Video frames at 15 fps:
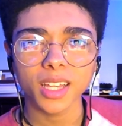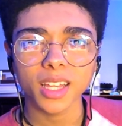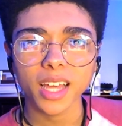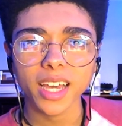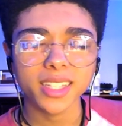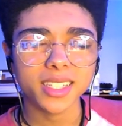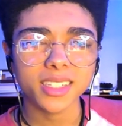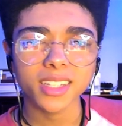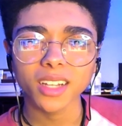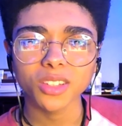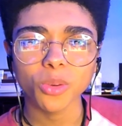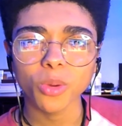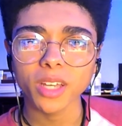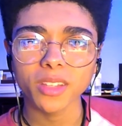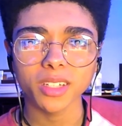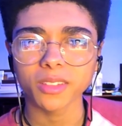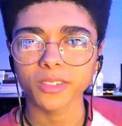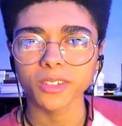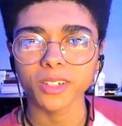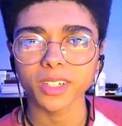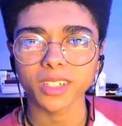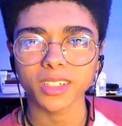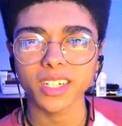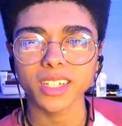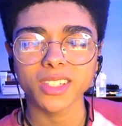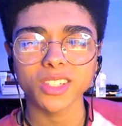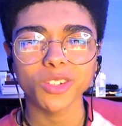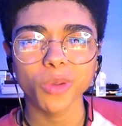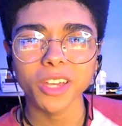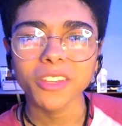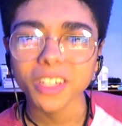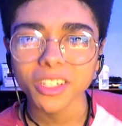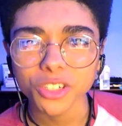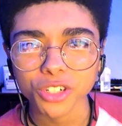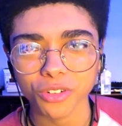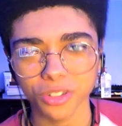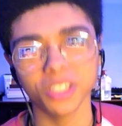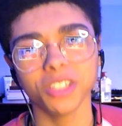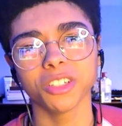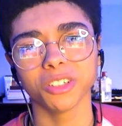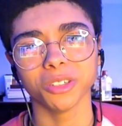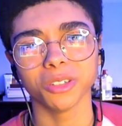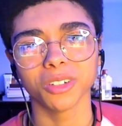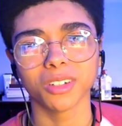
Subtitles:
it's not the way they look, it's the way they treat you.